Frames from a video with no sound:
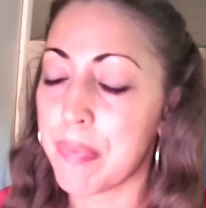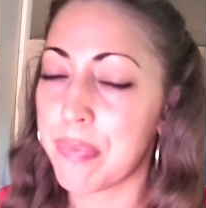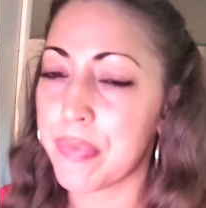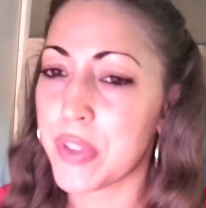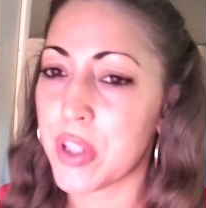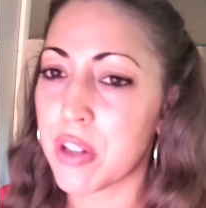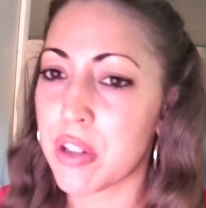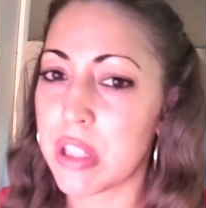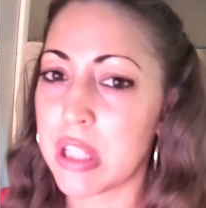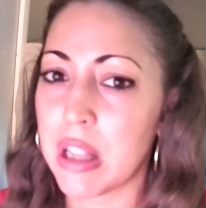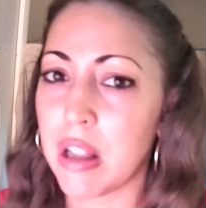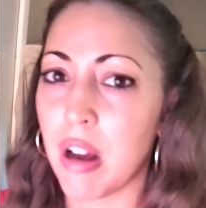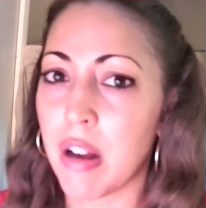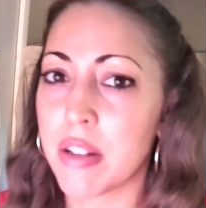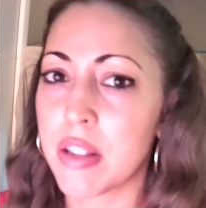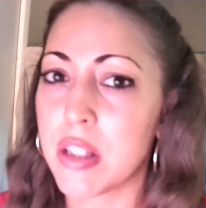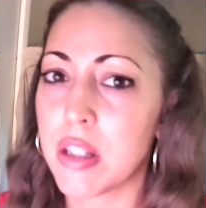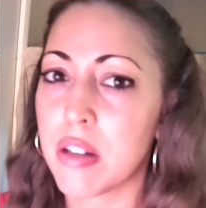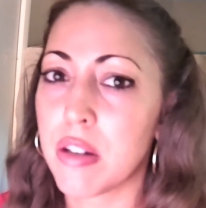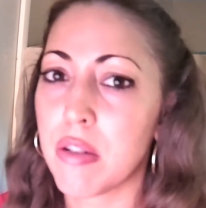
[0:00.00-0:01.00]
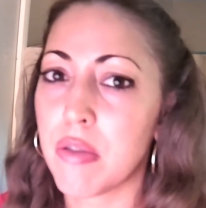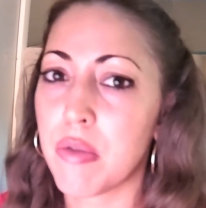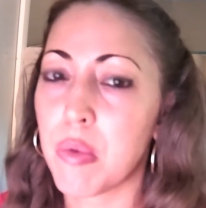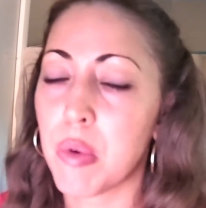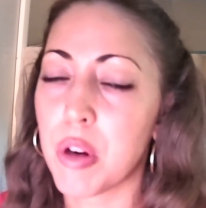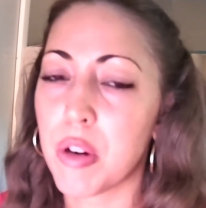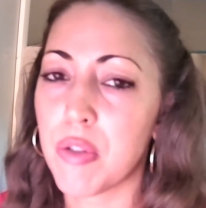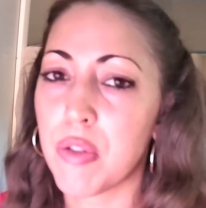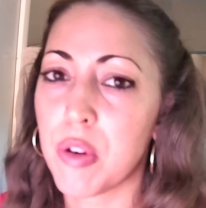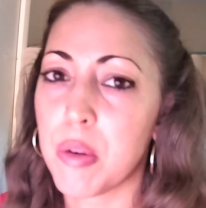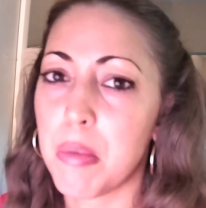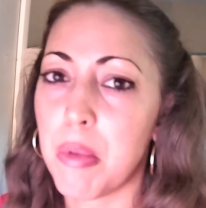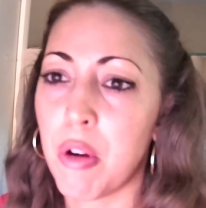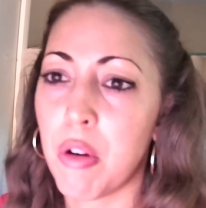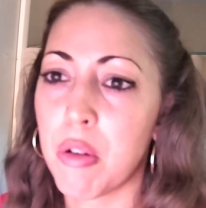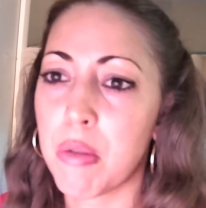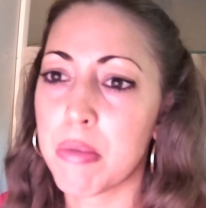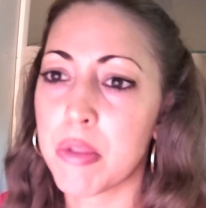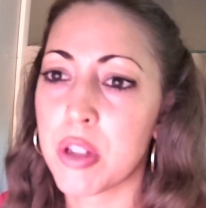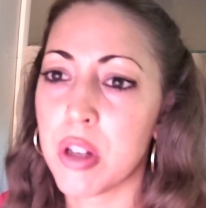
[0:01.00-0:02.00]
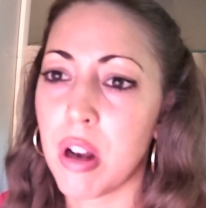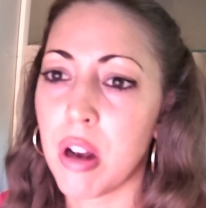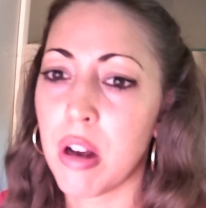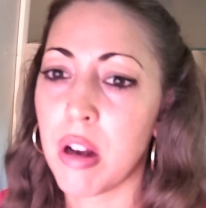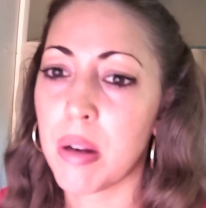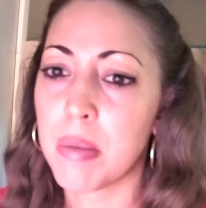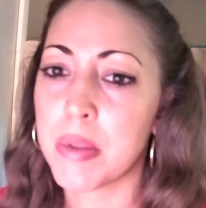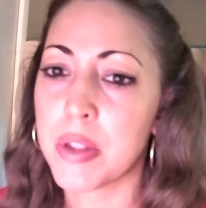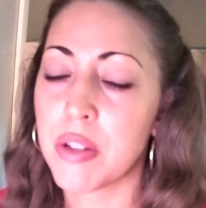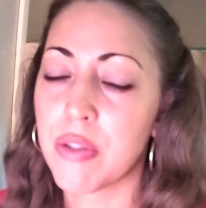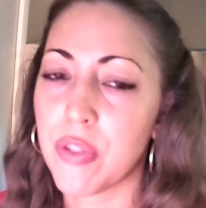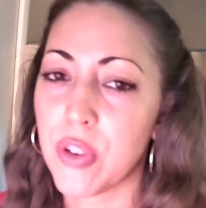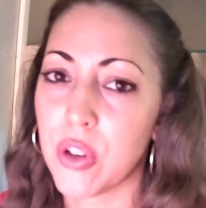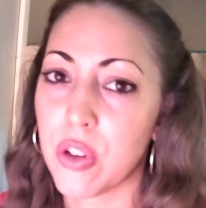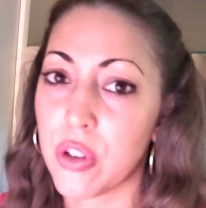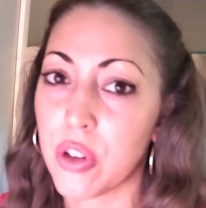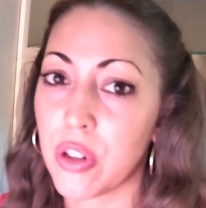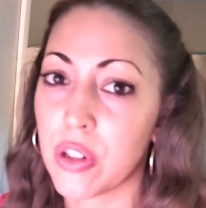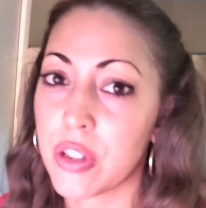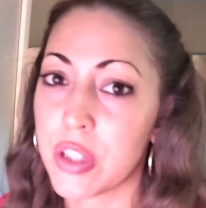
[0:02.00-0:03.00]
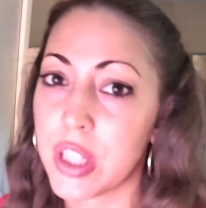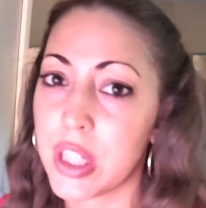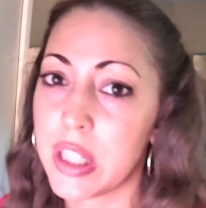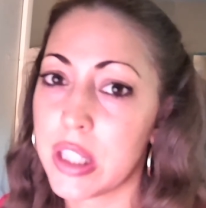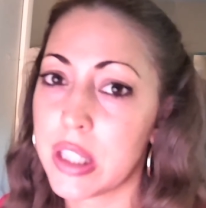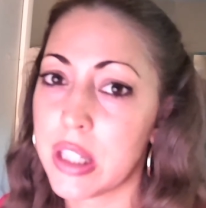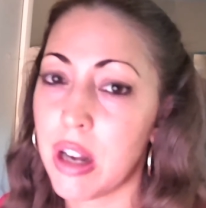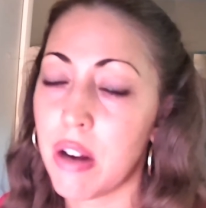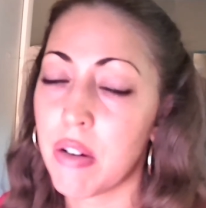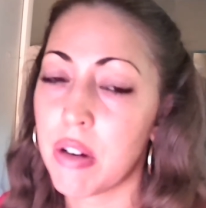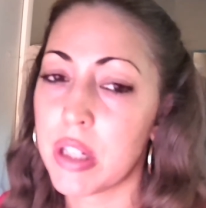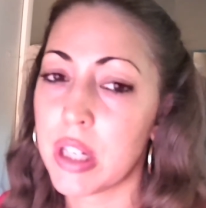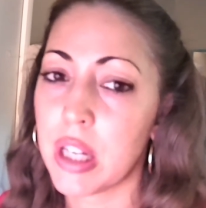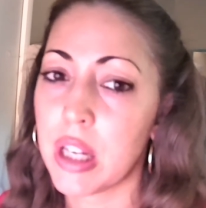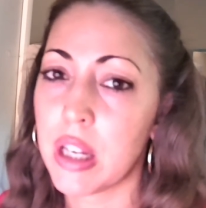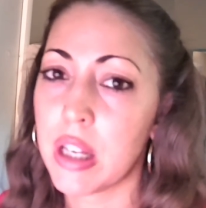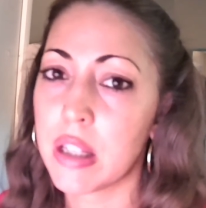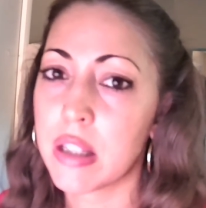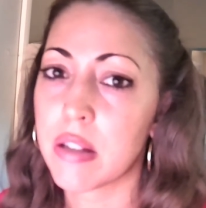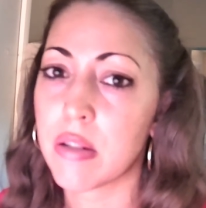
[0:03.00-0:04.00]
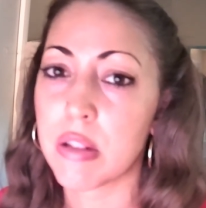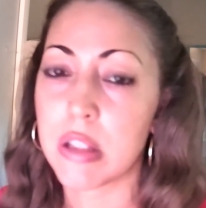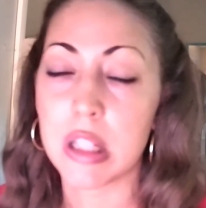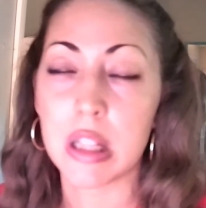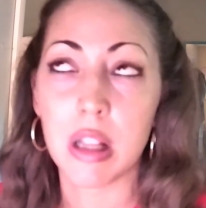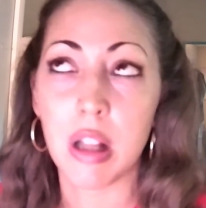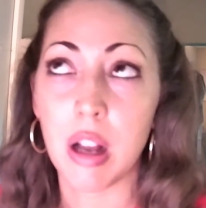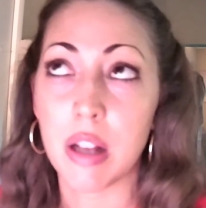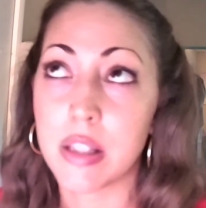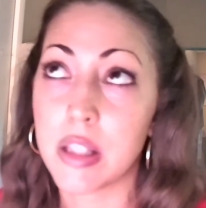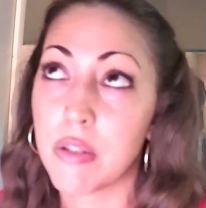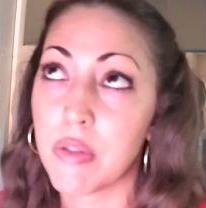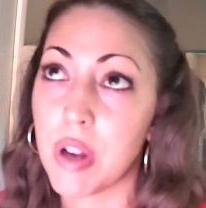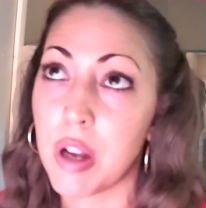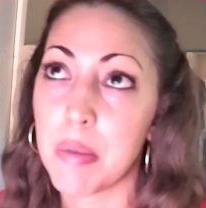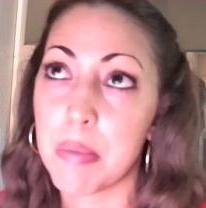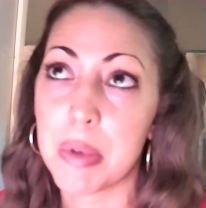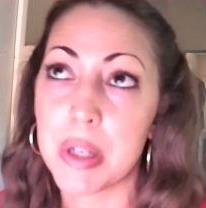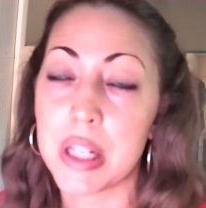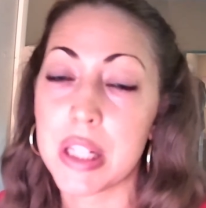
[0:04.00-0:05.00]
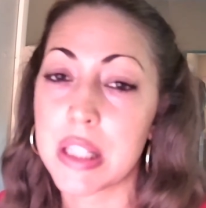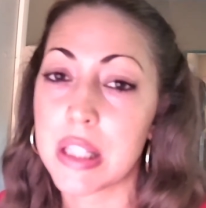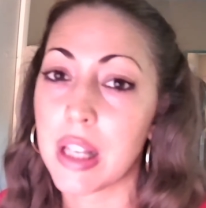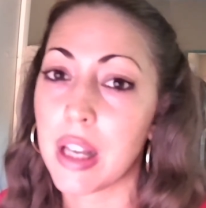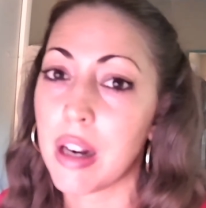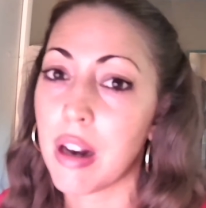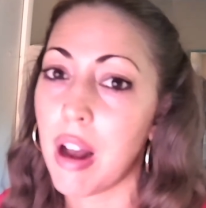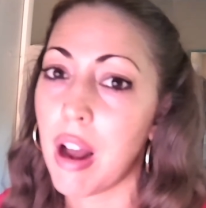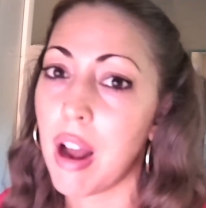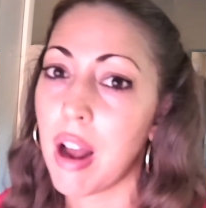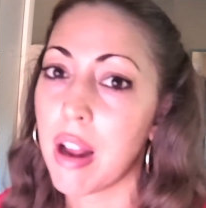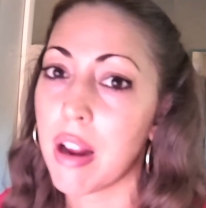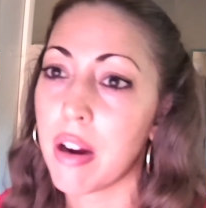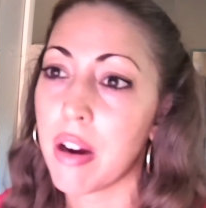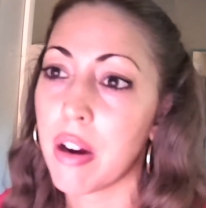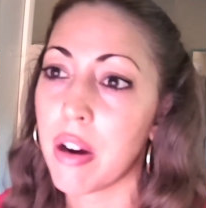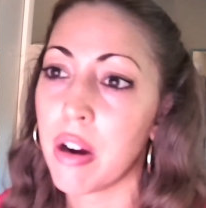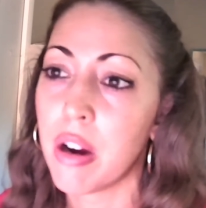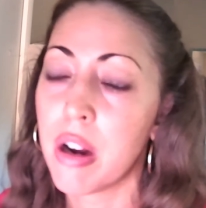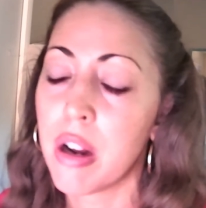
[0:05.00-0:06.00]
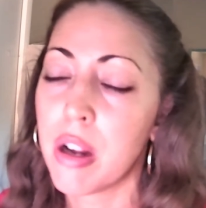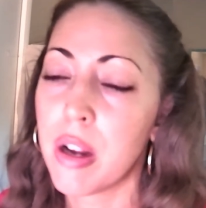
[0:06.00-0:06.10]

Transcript: There's lots of work from home jobs for nurses nowadays. There's lots of companies that hire.